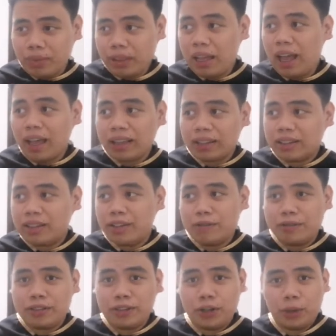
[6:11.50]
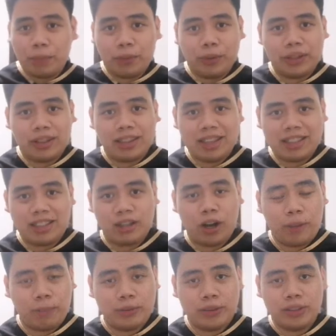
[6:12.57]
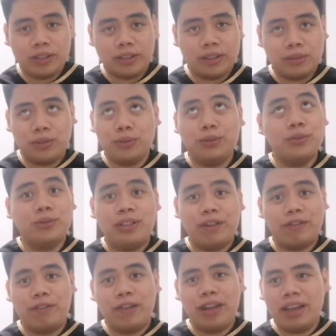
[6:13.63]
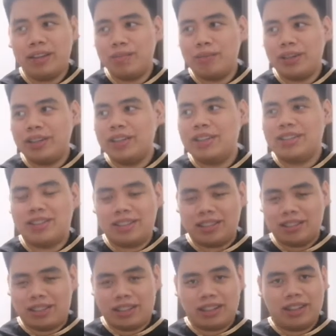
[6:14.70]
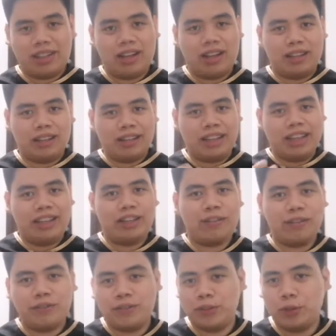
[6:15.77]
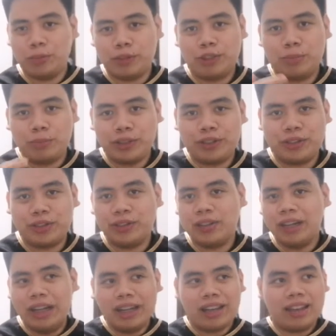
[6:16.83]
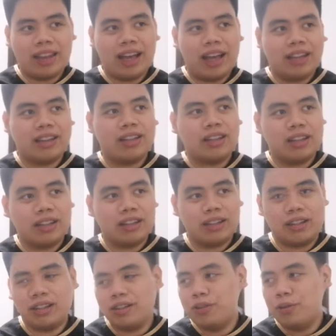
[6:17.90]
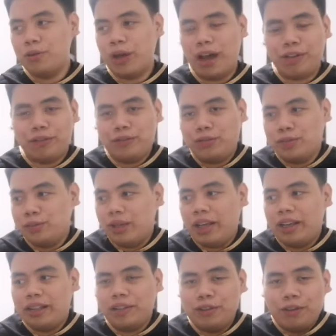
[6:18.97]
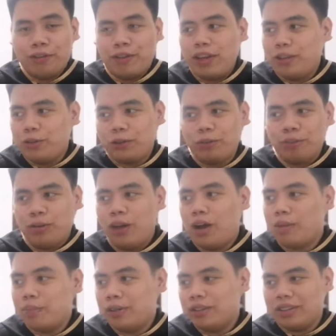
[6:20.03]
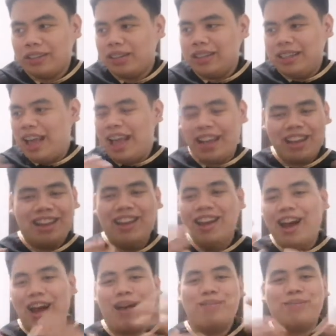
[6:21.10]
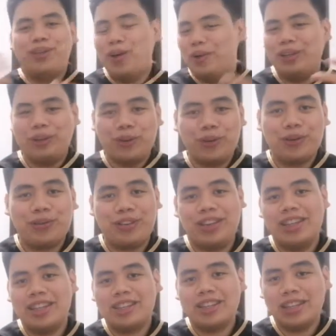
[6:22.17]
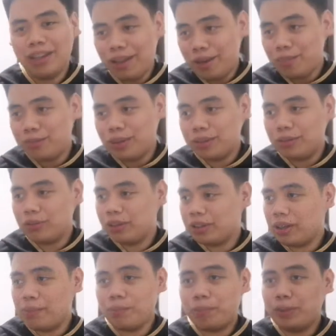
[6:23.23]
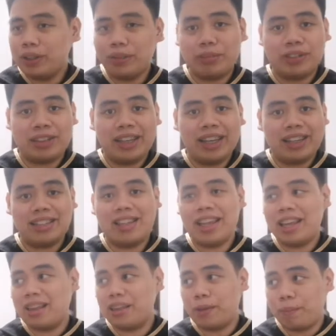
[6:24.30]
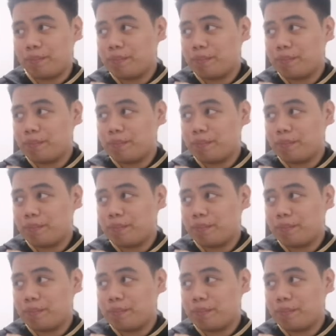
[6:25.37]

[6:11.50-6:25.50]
yeah, it gives your opponent less options to defend because they give so much pressure that you have to like defend or block. But yeah, I'm going over with this, but what I'm pretty much saying is that